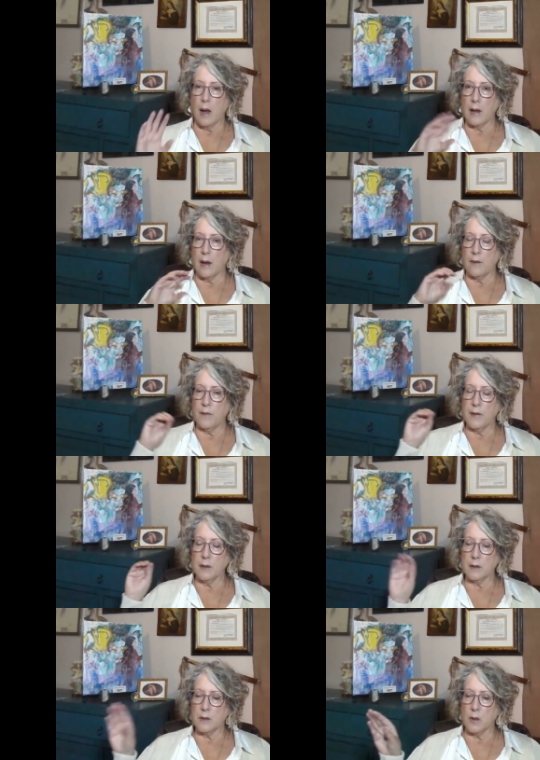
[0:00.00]
I
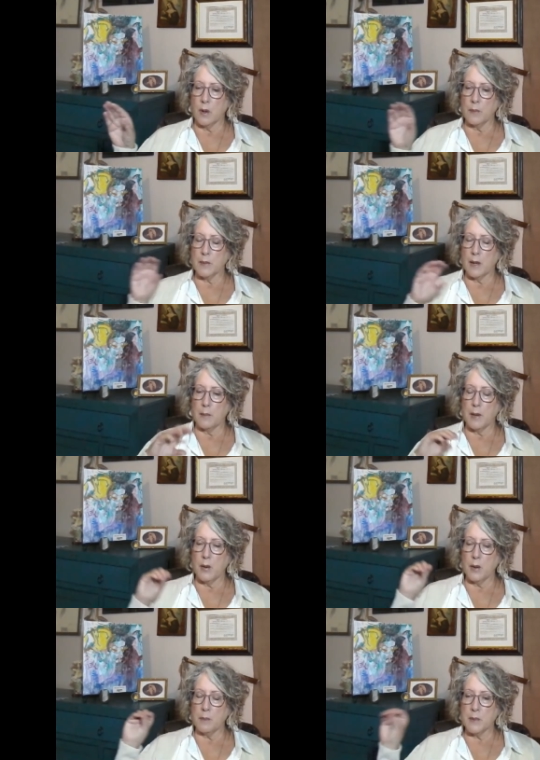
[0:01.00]
feel as though I'm
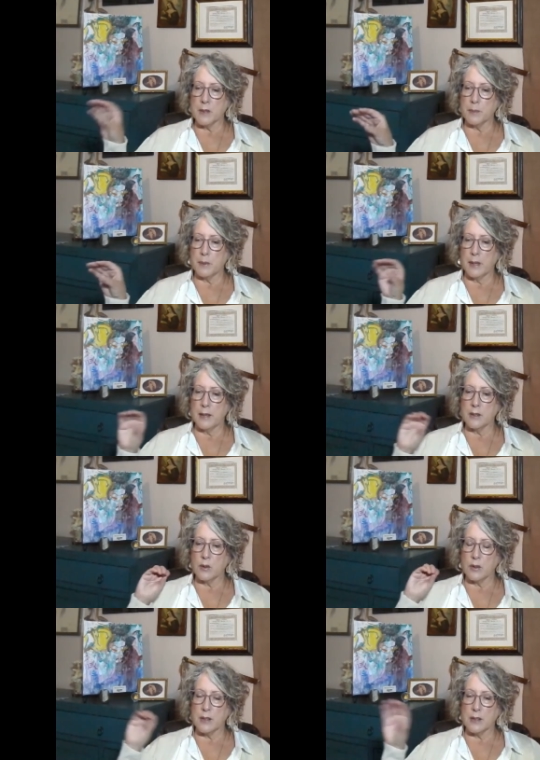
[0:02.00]
hearing
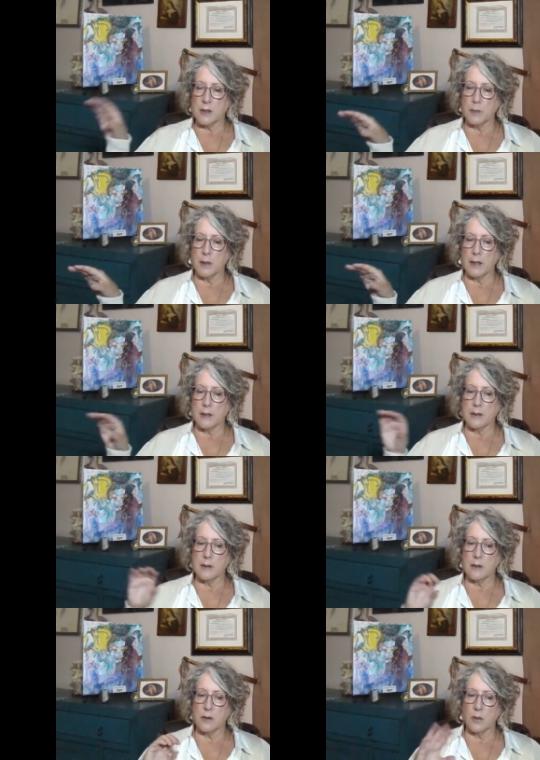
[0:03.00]
misplaced or displaced.